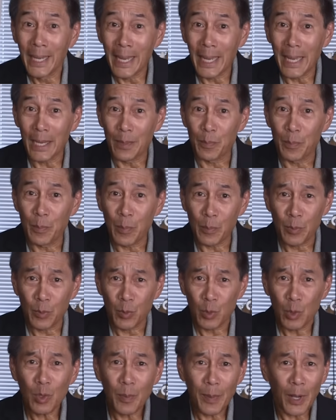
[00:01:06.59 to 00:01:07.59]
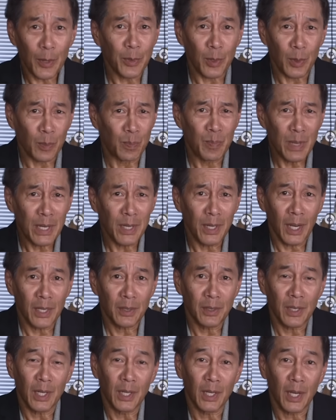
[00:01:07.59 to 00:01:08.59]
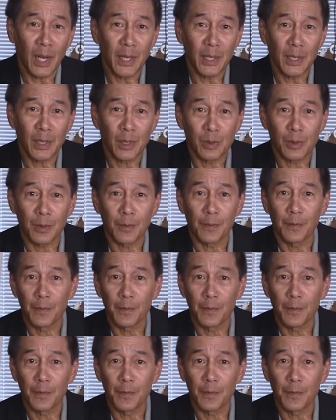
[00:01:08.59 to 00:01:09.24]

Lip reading: And through about the mid-1990s,